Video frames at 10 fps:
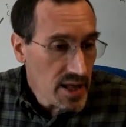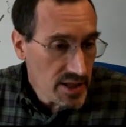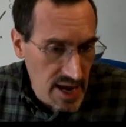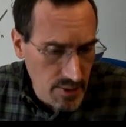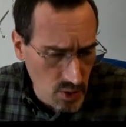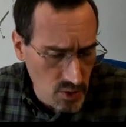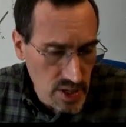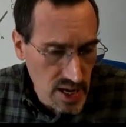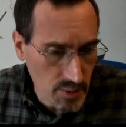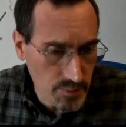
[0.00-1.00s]
That won't
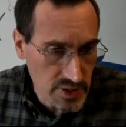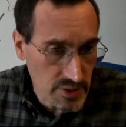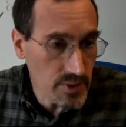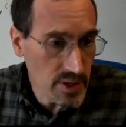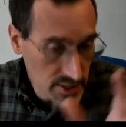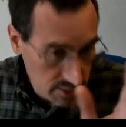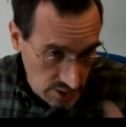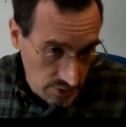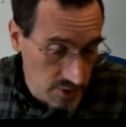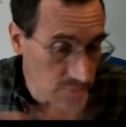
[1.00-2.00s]
help you. You
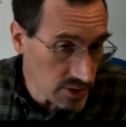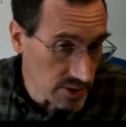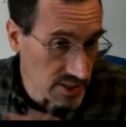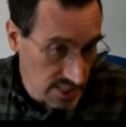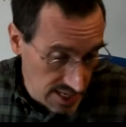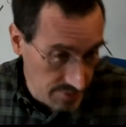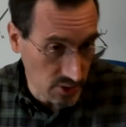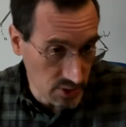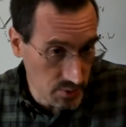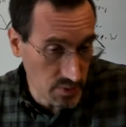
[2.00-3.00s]
know, those are the
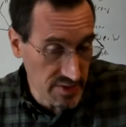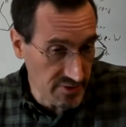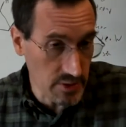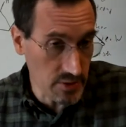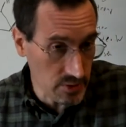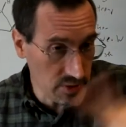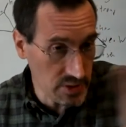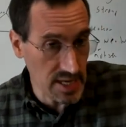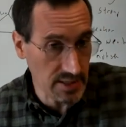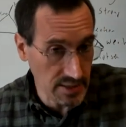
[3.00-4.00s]
tables we've used
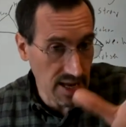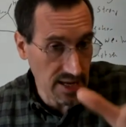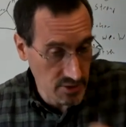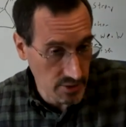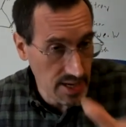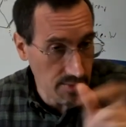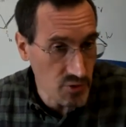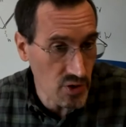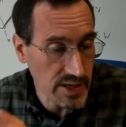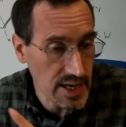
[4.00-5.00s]
and, and your
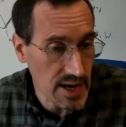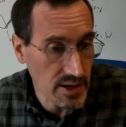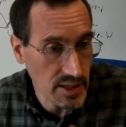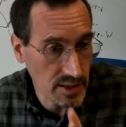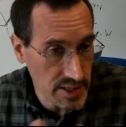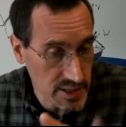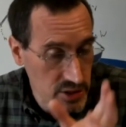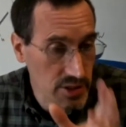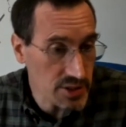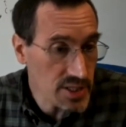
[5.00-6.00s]
ChemDraw
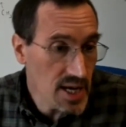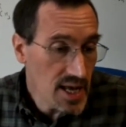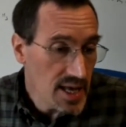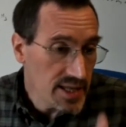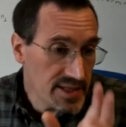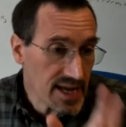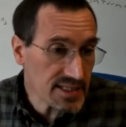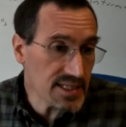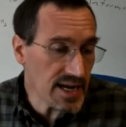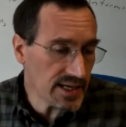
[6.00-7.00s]
calculations.
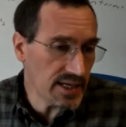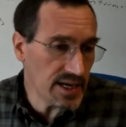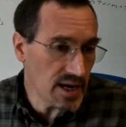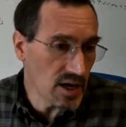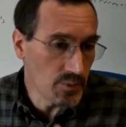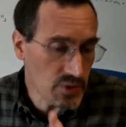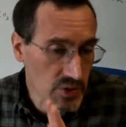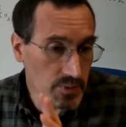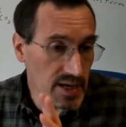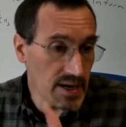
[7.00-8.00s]
That's not going to help you.
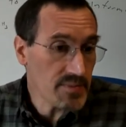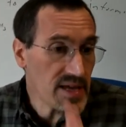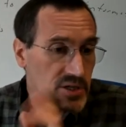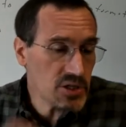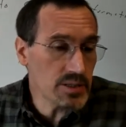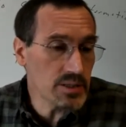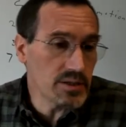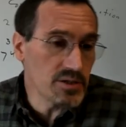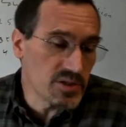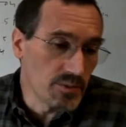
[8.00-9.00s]
But I mentioned that
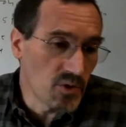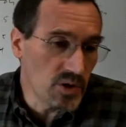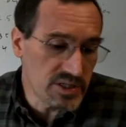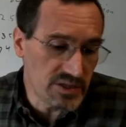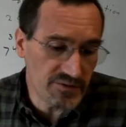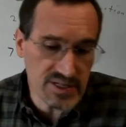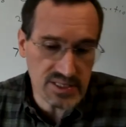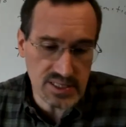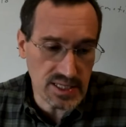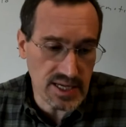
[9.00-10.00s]
there's a more
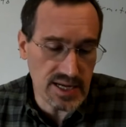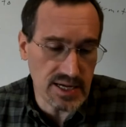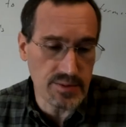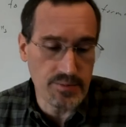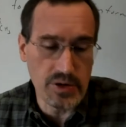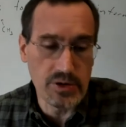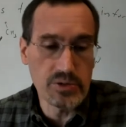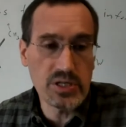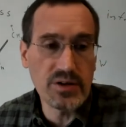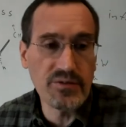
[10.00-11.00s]
sophisticated
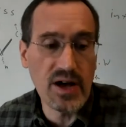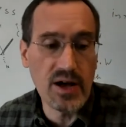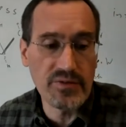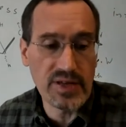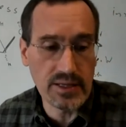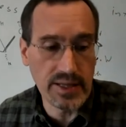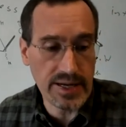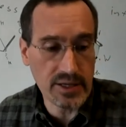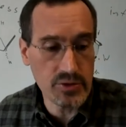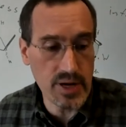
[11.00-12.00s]
approach involving
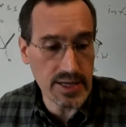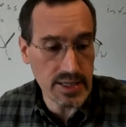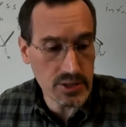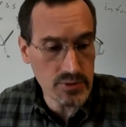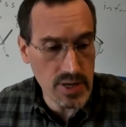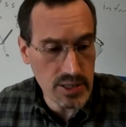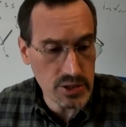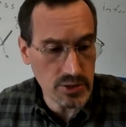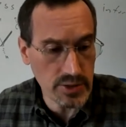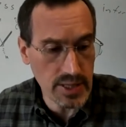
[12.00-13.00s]
electronic
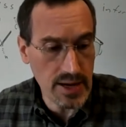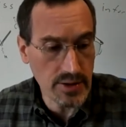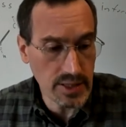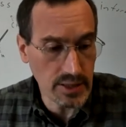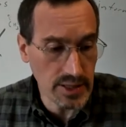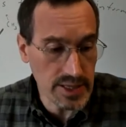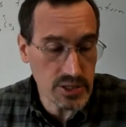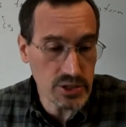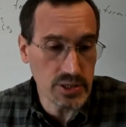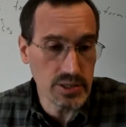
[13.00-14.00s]
structure
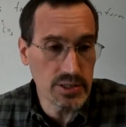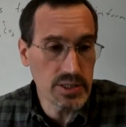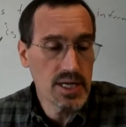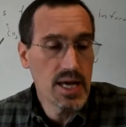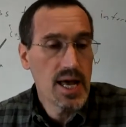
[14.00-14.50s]
calculations